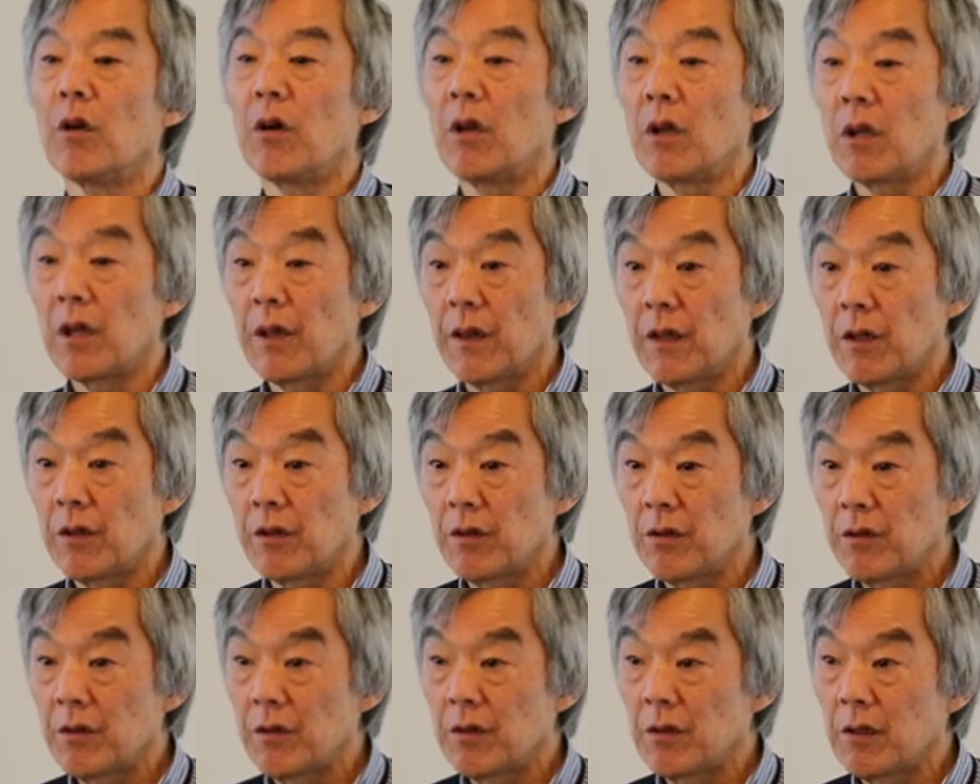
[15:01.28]
all of
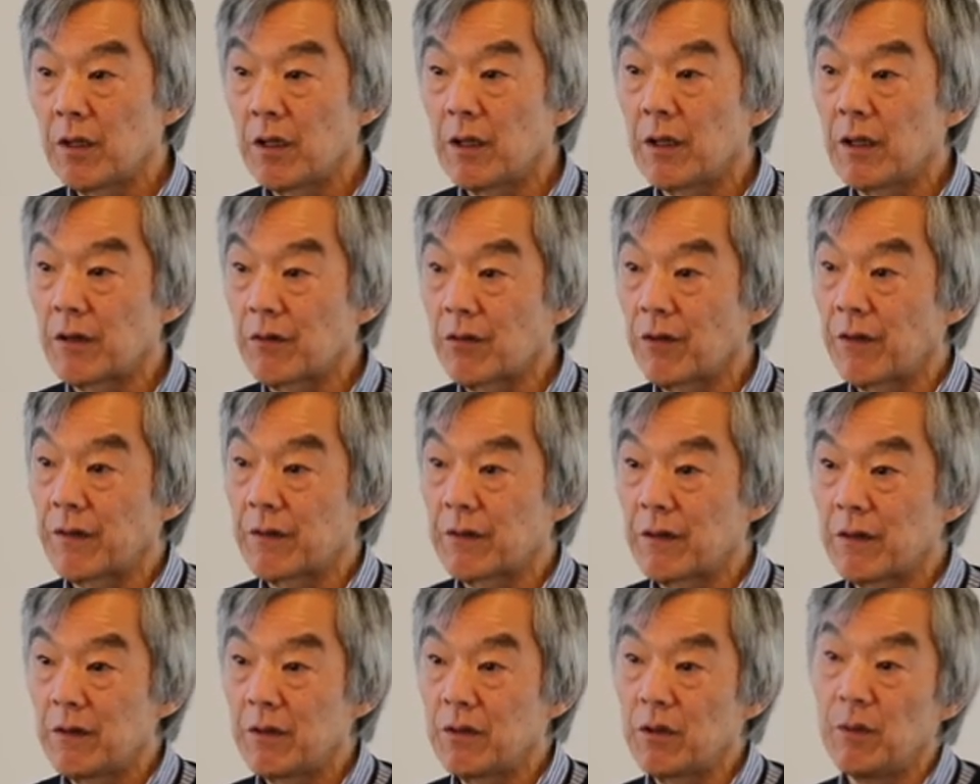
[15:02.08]
this. And so
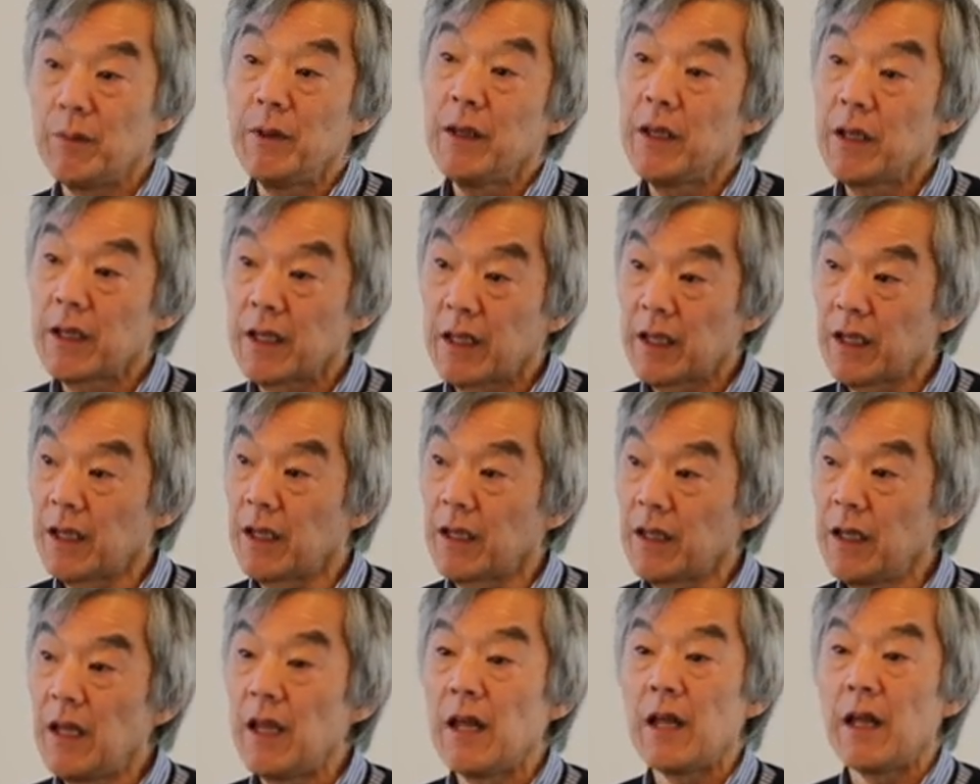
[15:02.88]
to me,
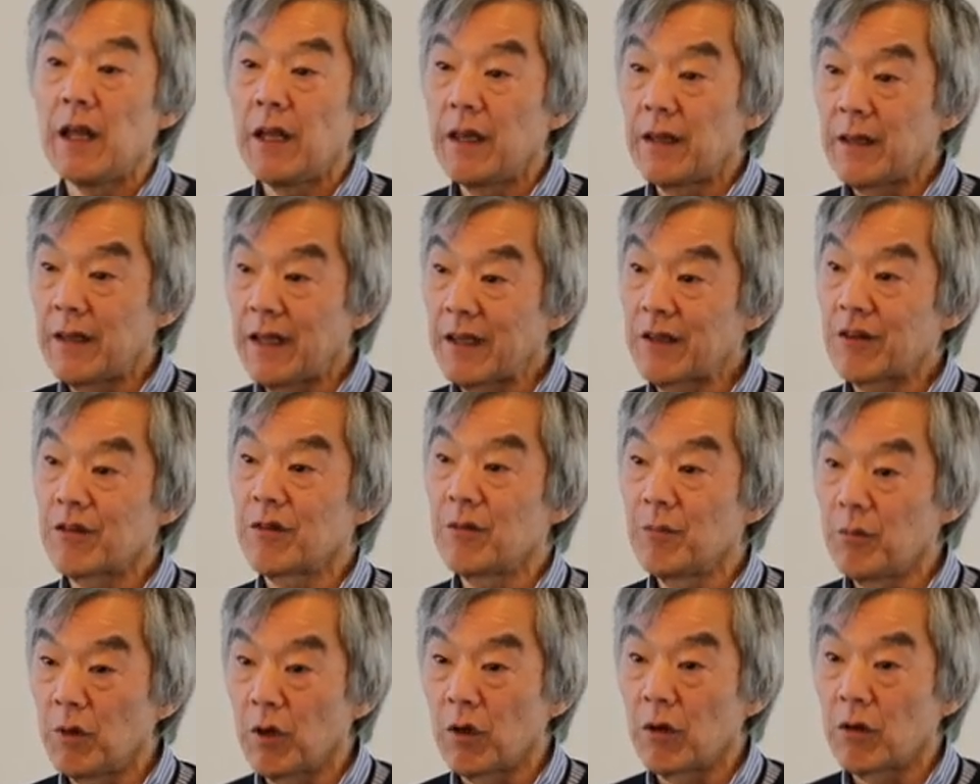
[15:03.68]
again, that's
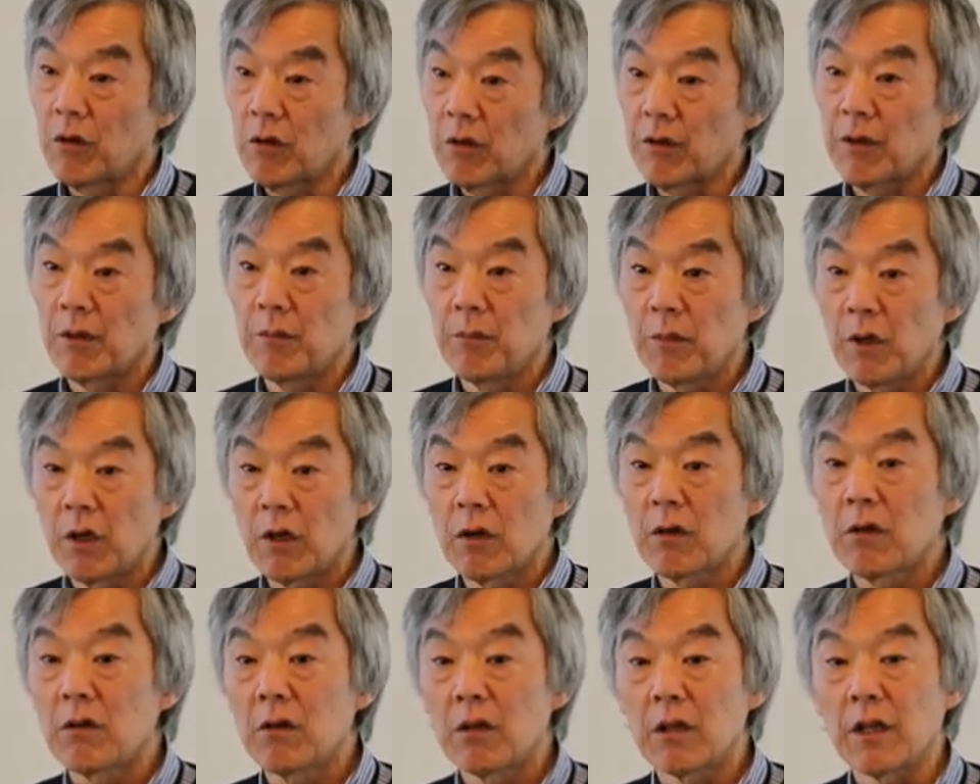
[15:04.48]
the miracle. The
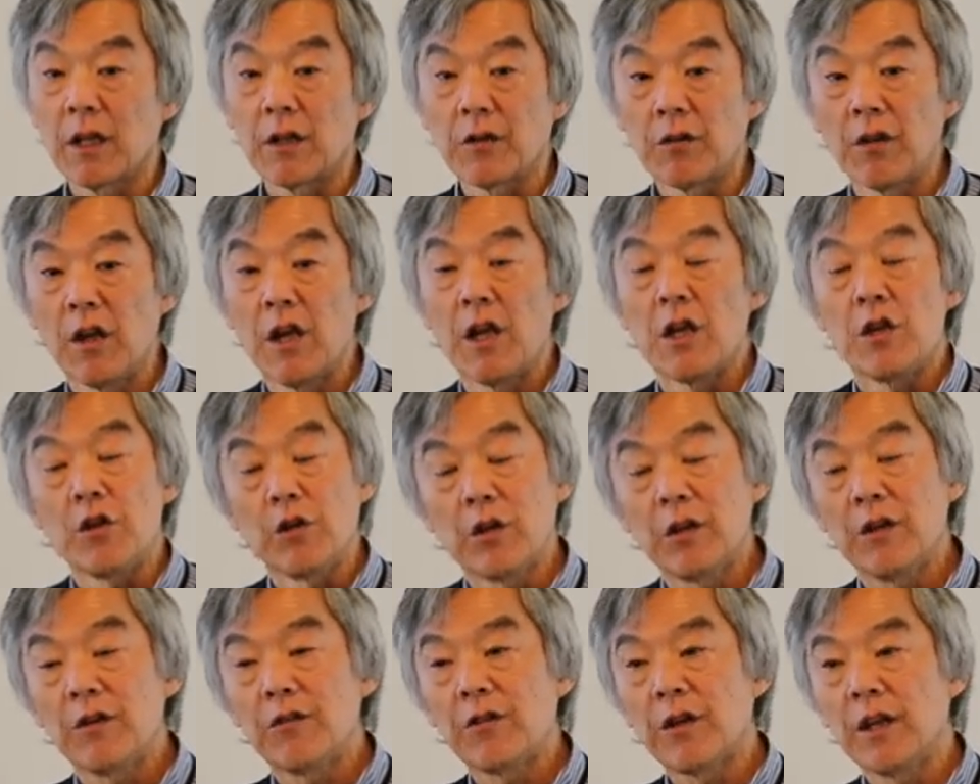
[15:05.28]
miracle is you
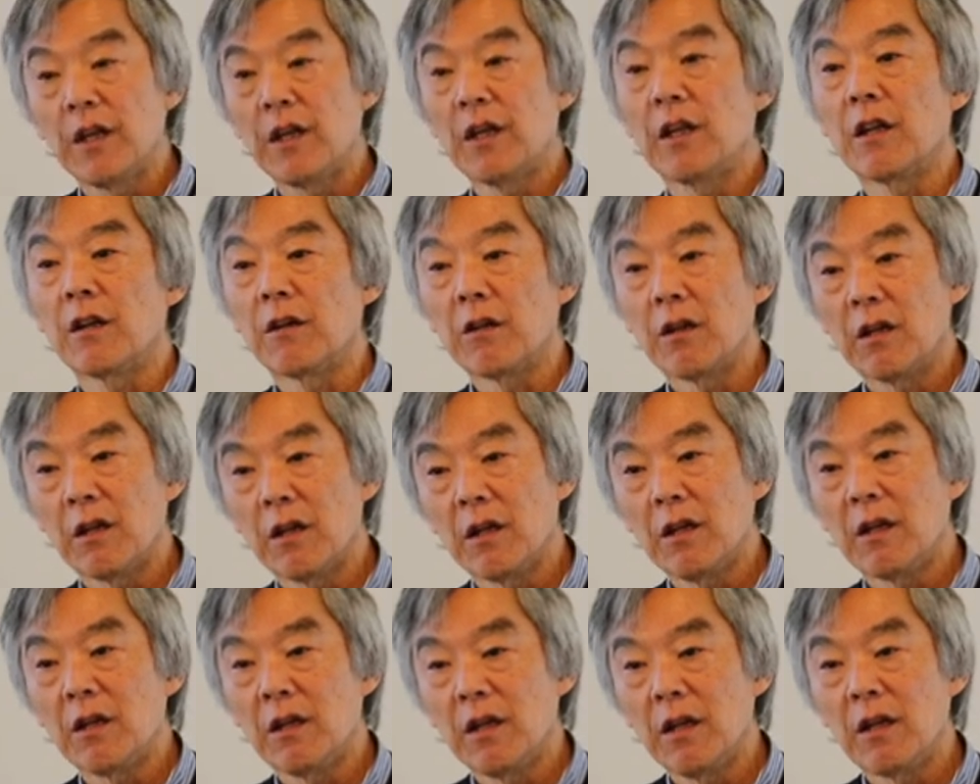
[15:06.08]
could sit in the
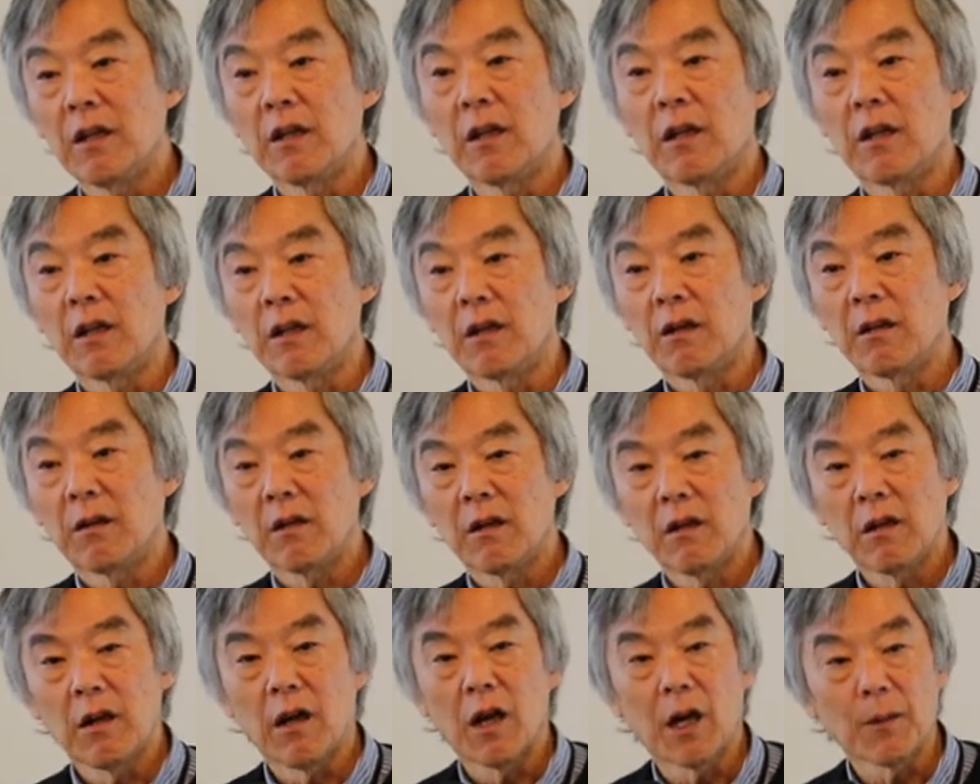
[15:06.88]
in, in the
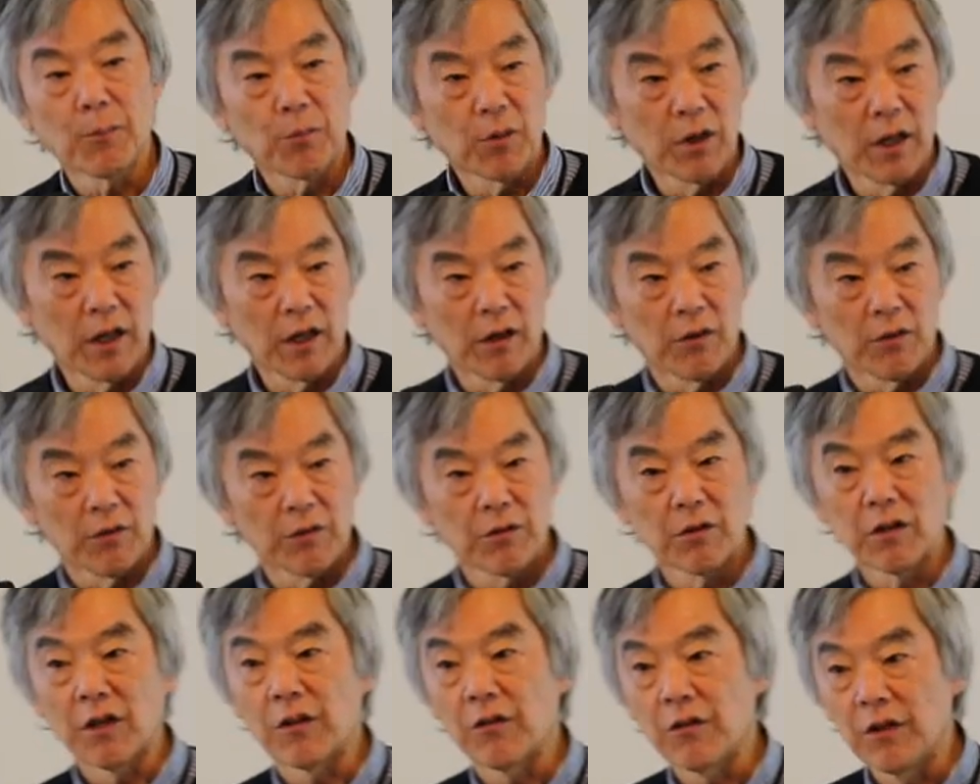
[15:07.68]
opera
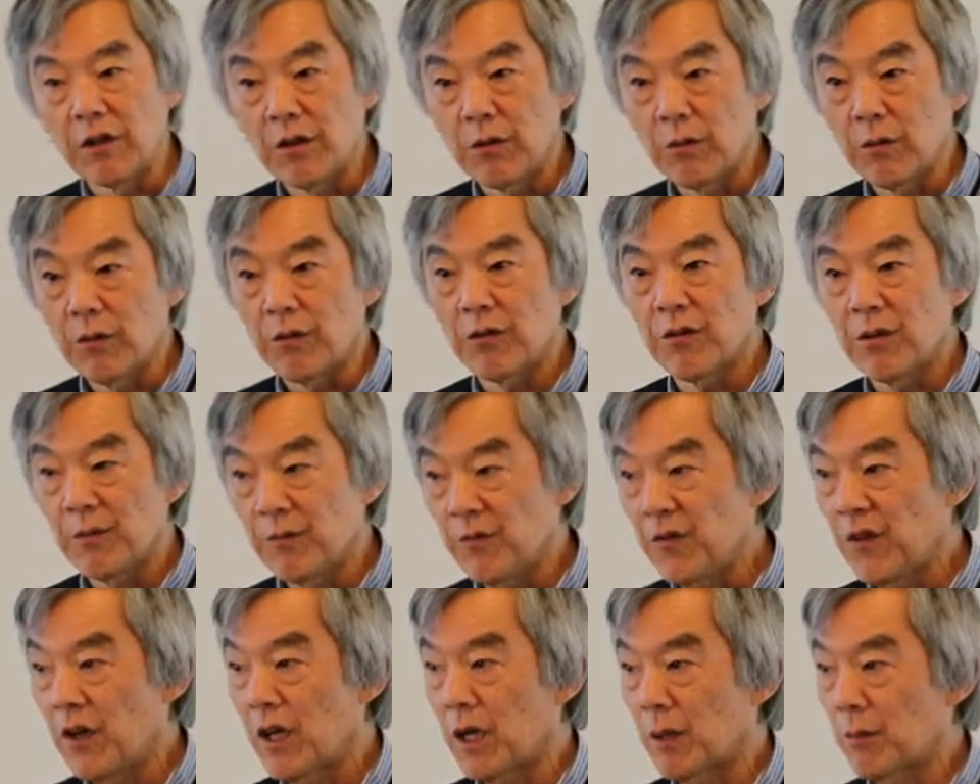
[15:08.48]
house listening to a
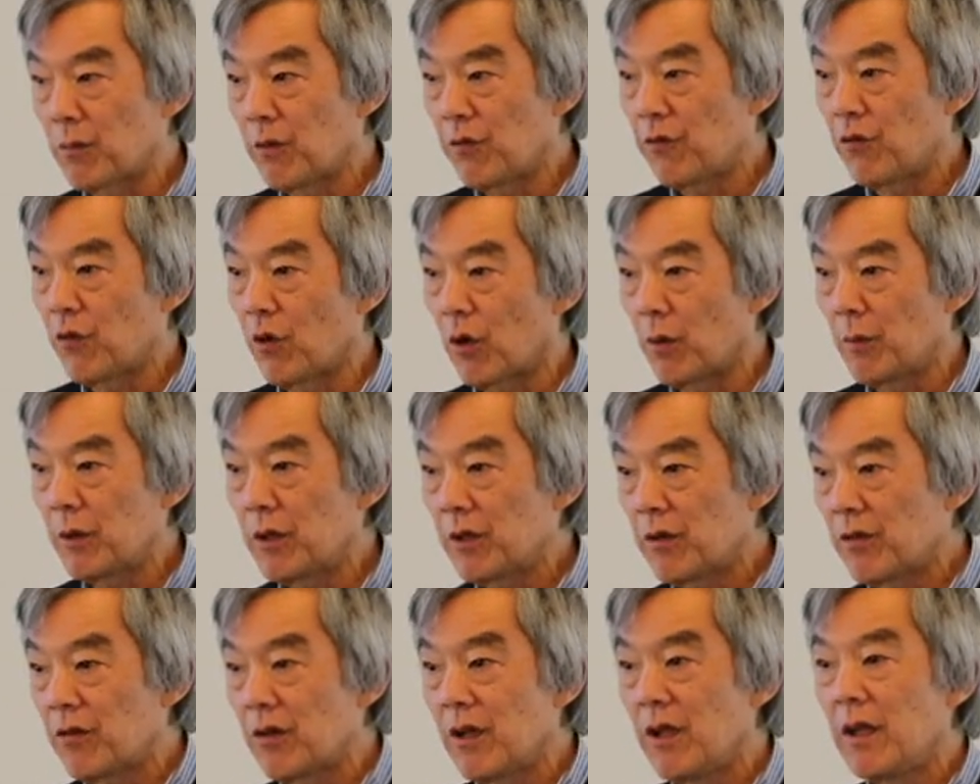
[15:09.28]
symphonic
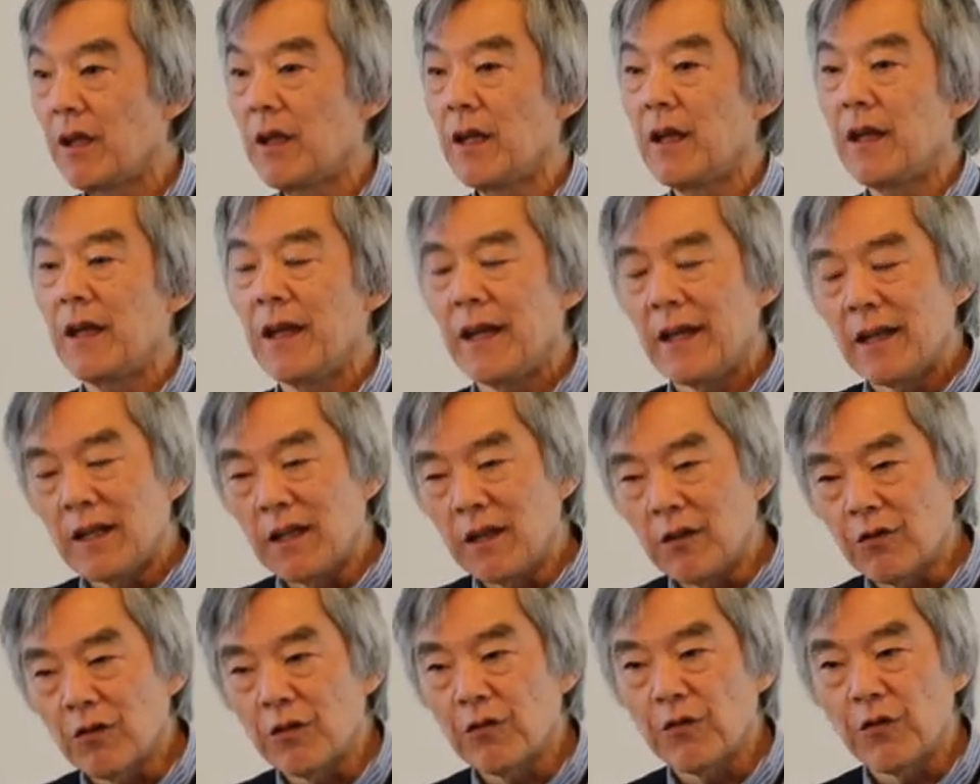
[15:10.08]
performance,
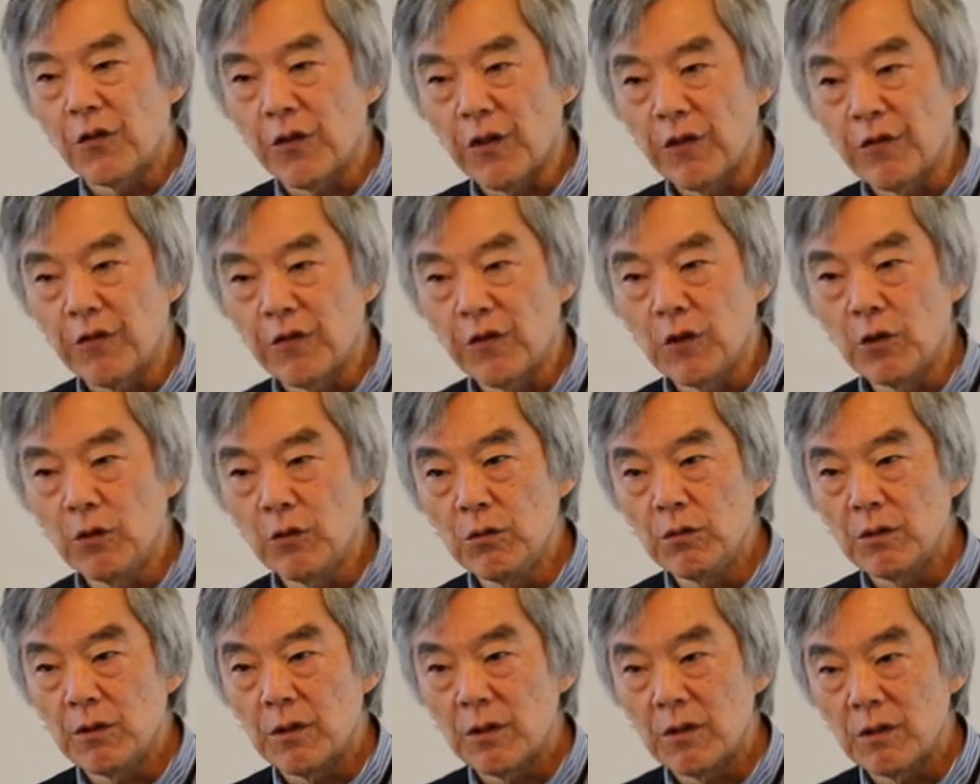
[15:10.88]
listen for the
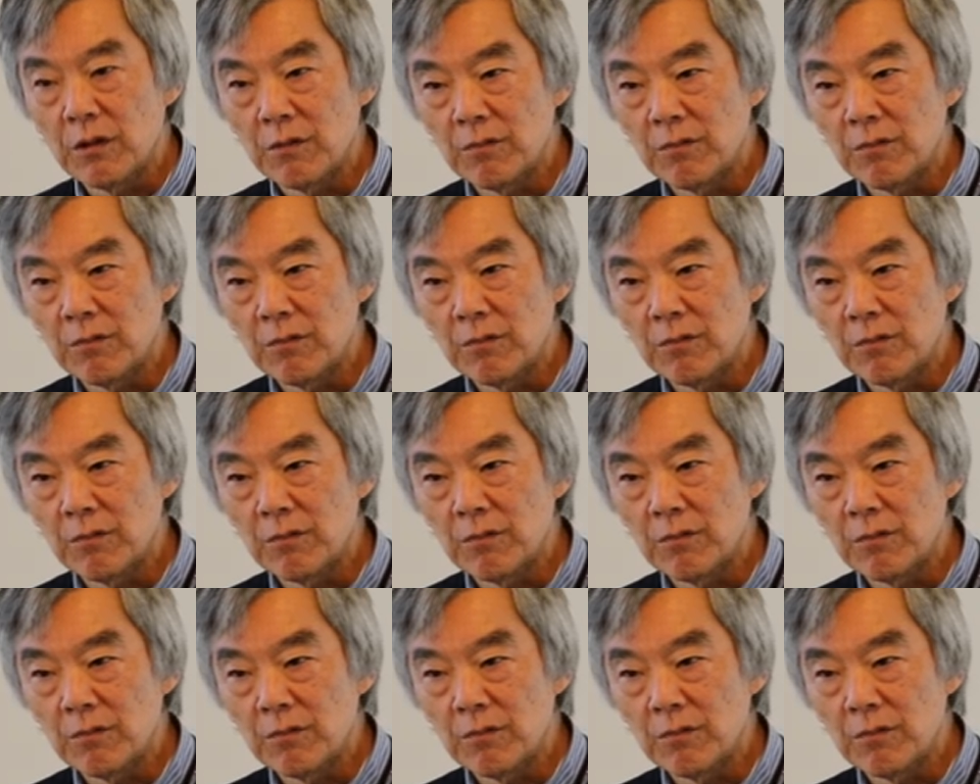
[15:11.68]
flute,